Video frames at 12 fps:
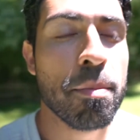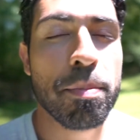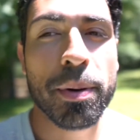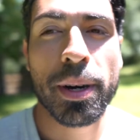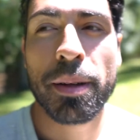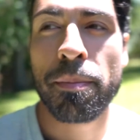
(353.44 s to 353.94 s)

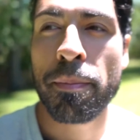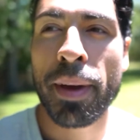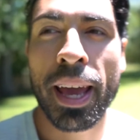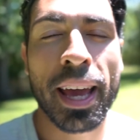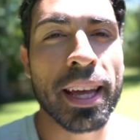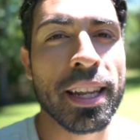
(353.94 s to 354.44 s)
but
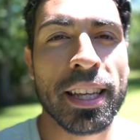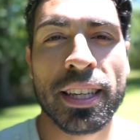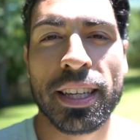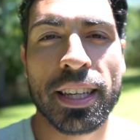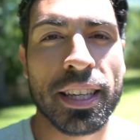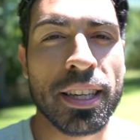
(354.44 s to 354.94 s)
man,
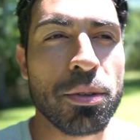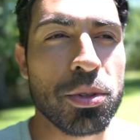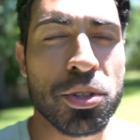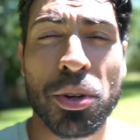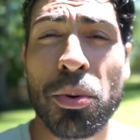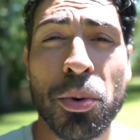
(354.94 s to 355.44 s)
it, it was
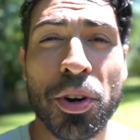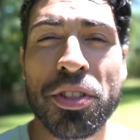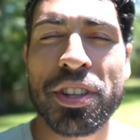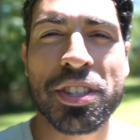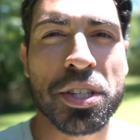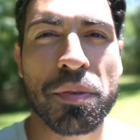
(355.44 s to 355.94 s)
so worth
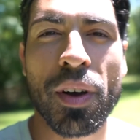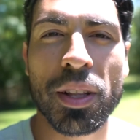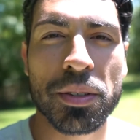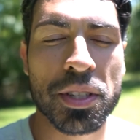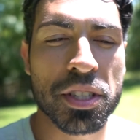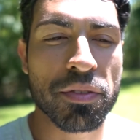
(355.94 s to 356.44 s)
it. Just
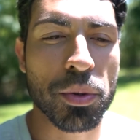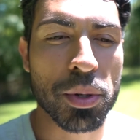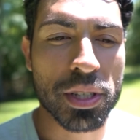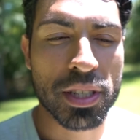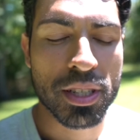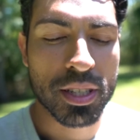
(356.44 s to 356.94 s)
following His
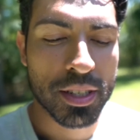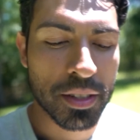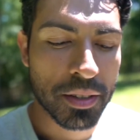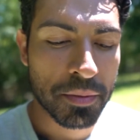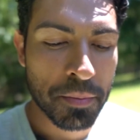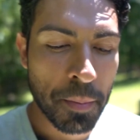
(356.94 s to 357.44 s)
voice,
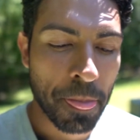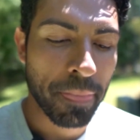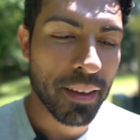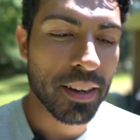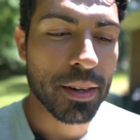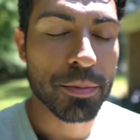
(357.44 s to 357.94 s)

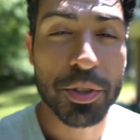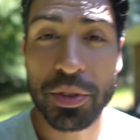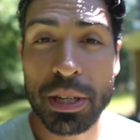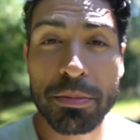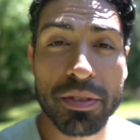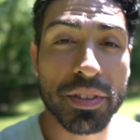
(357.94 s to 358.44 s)
um,
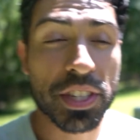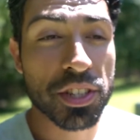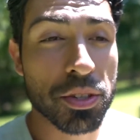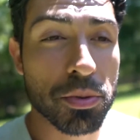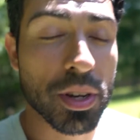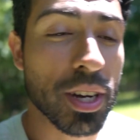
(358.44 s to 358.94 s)
dreams,
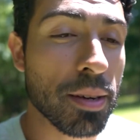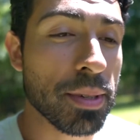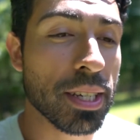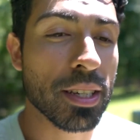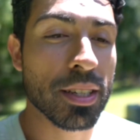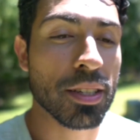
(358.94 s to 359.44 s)
visions were
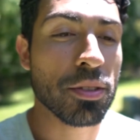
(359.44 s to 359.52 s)
coming.